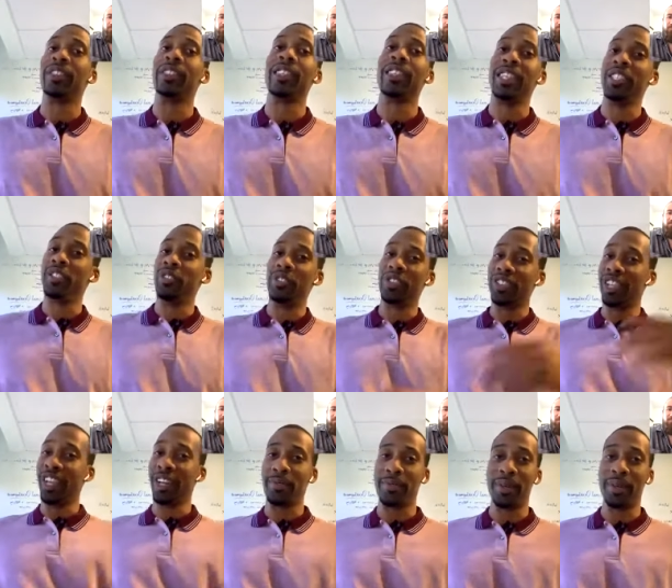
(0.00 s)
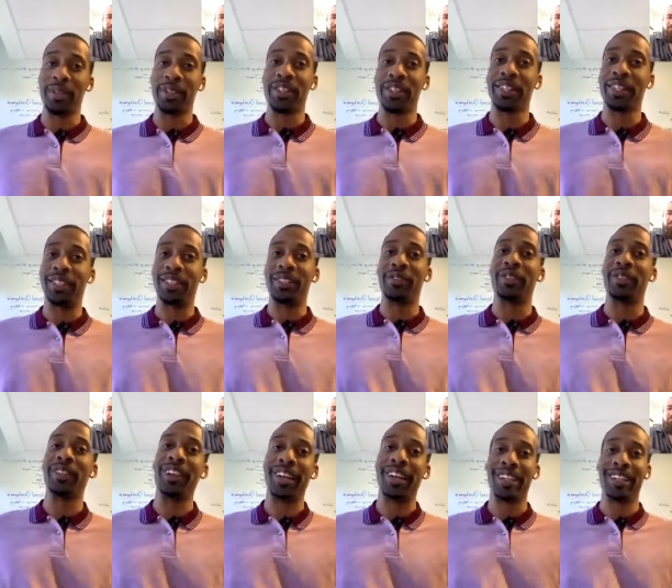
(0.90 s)
then you just got a bigger deal. If you
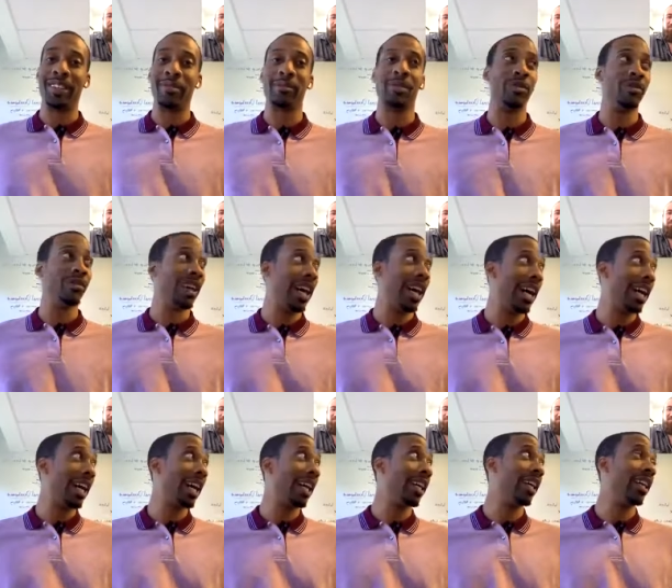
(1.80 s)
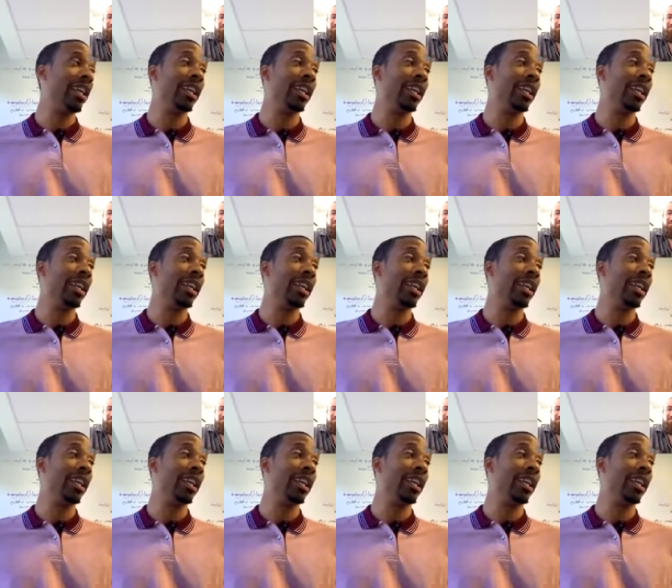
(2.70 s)
lock it up too high,